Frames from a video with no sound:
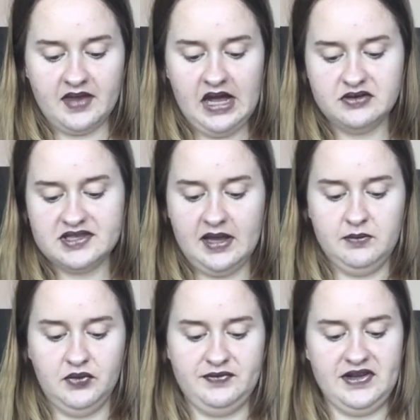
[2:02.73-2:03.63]
how to
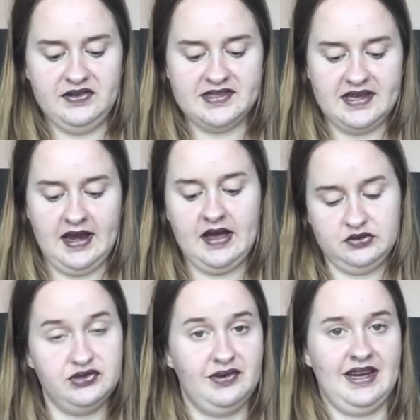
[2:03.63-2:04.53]
gain more views and how
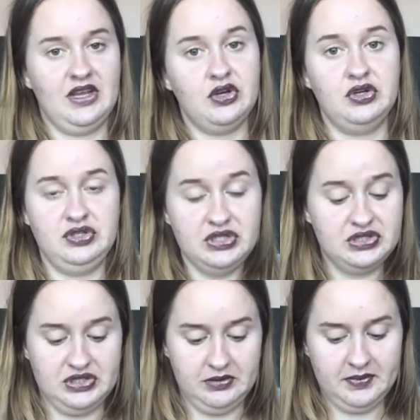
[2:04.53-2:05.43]
to rank on
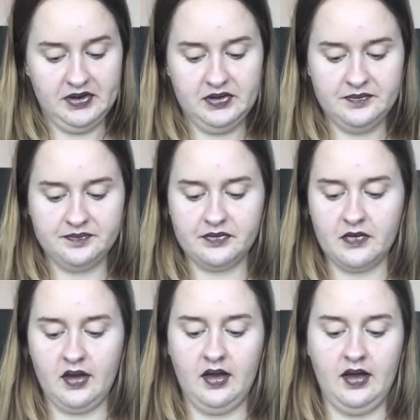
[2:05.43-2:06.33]
YouTube.
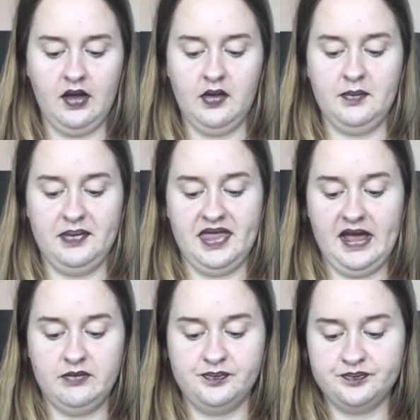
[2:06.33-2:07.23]
But
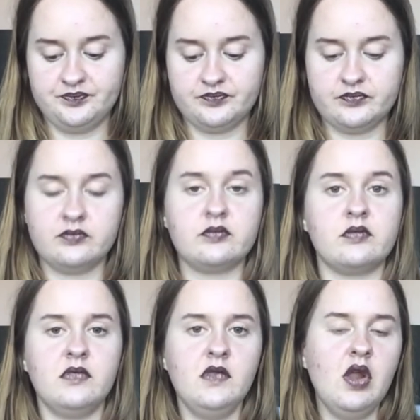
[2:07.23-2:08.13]
then
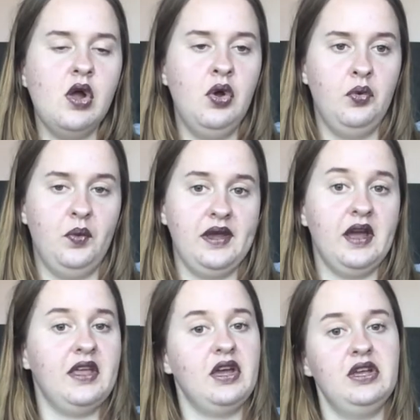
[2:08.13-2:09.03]
when
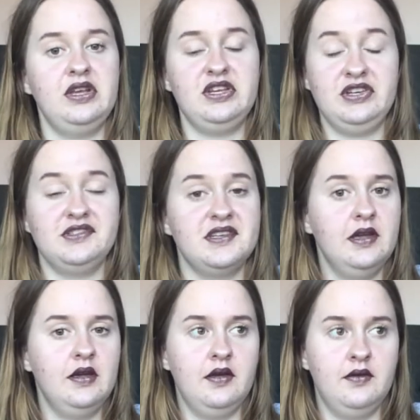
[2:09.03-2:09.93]
I go used
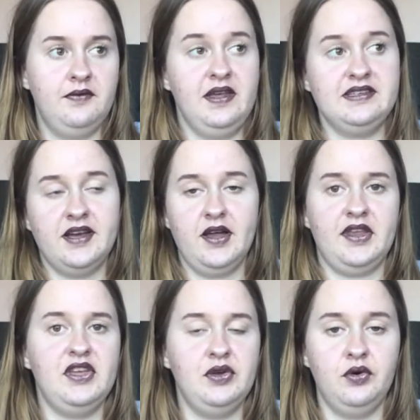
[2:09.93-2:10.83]

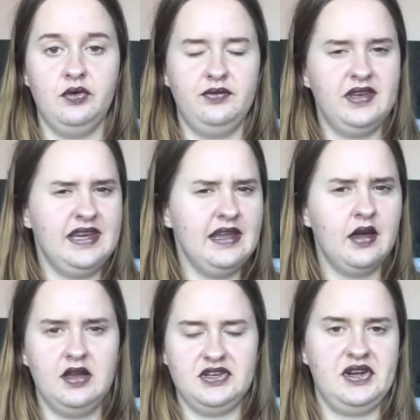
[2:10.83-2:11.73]
vidIQ or vidiq,
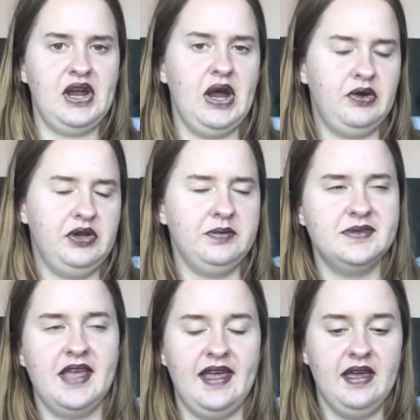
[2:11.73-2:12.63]
I don't know how you
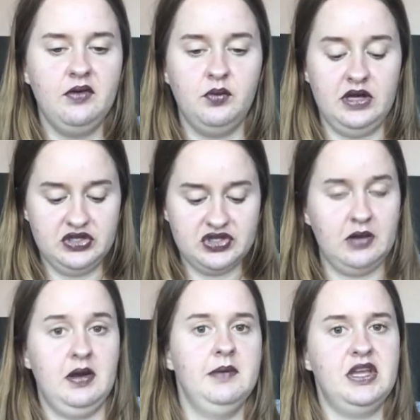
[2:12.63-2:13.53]
say it, which
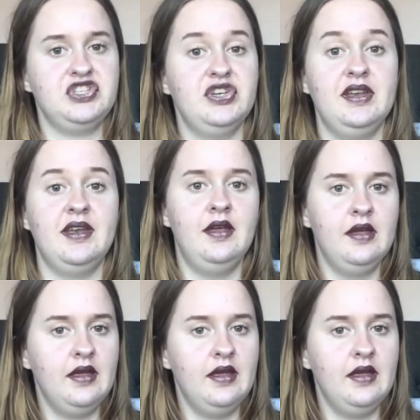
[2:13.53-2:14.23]
I'm going to mention